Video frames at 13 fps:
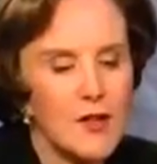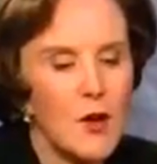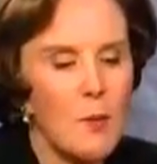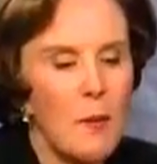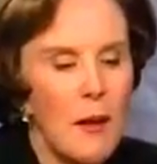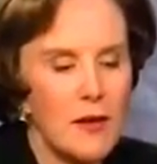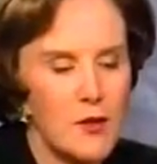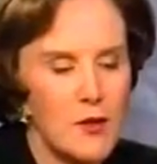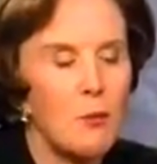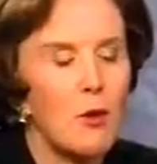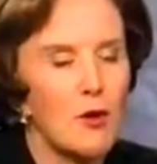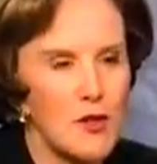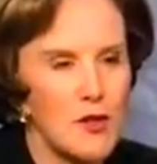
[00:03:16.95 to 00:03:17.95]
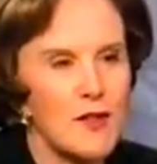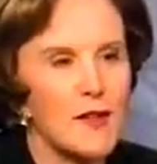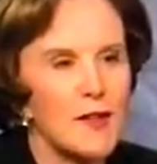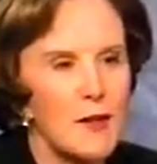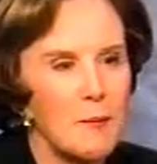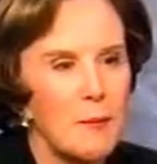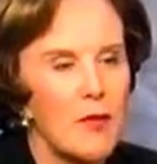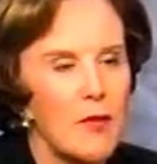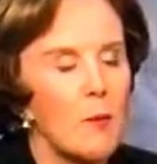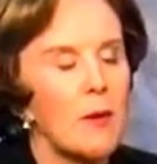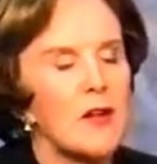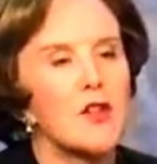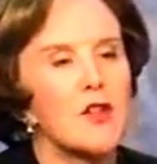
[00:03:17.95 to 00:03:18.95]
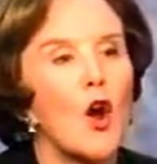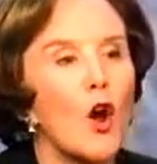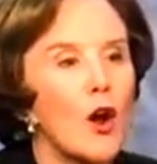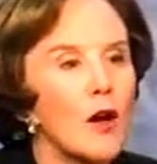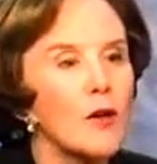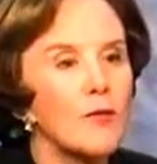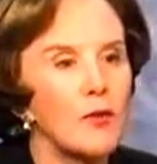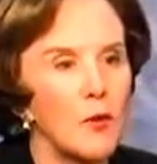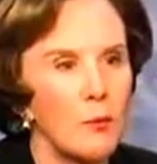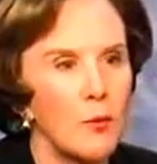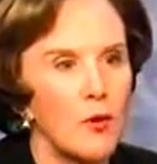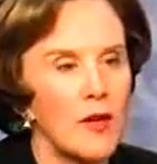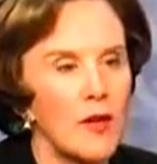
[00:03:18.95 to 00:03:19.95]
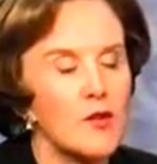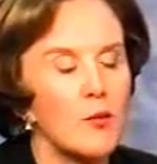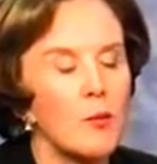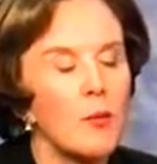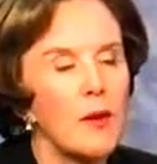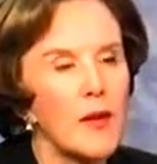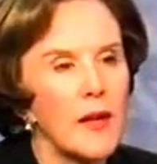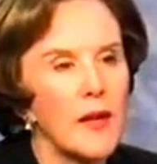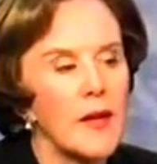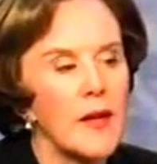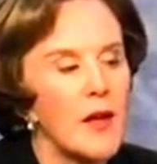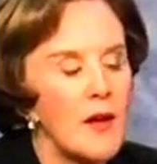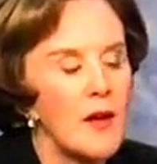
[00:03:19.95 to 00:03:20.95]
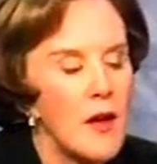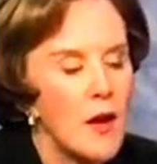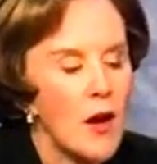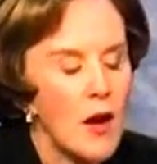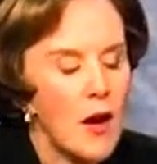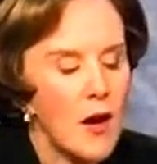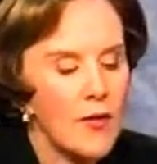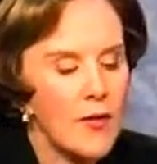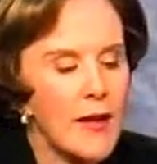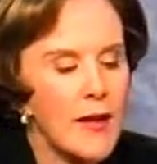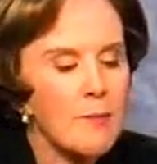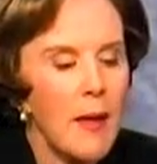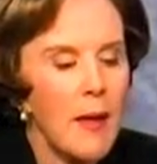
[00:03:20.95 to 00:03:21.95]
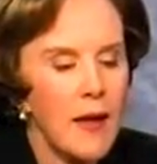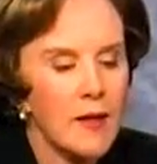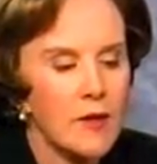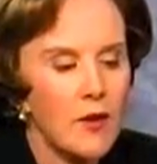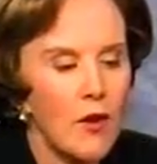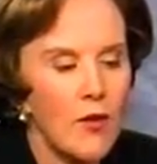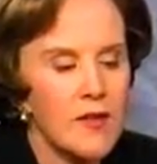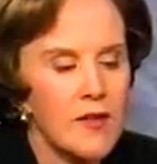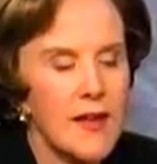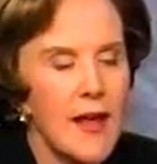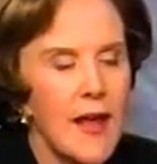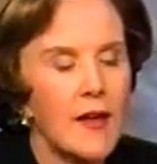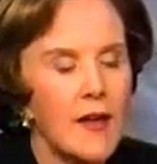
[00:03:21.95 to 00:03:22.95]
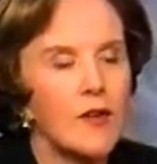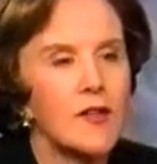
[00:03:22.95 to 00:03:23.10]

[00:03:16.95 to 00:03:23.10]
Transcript: go back to your book just a little bit, though, because the heart of your book is really the impact all this had on